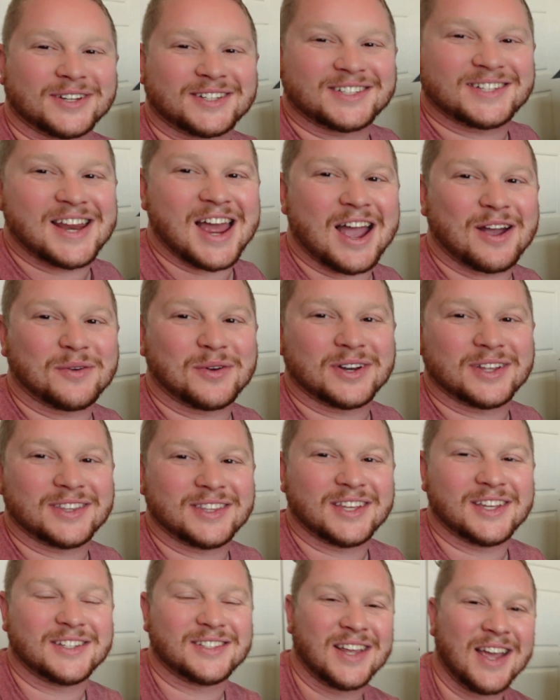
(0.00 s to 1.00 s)
snag one of
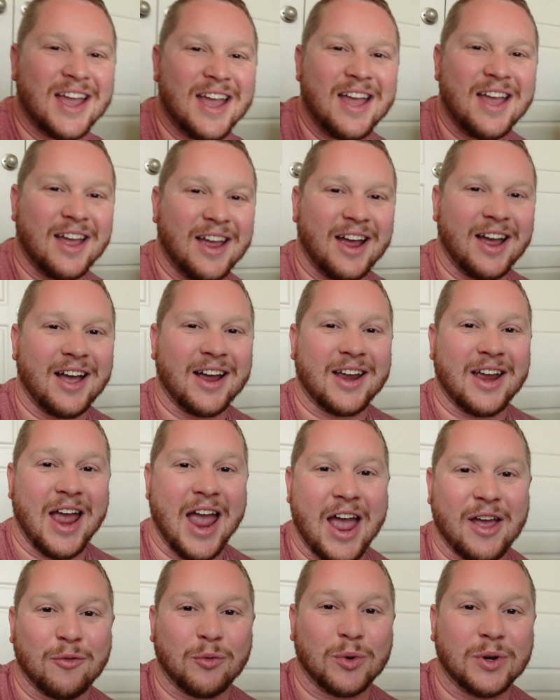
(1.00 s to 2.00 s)
these
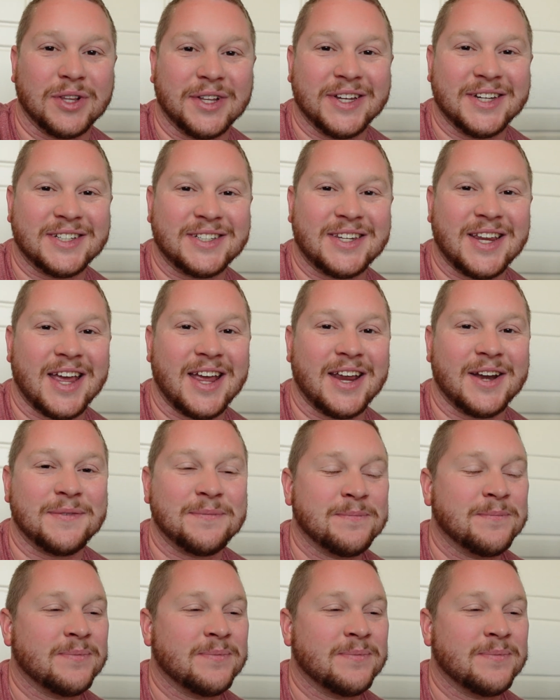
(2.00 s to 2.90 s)
at release date.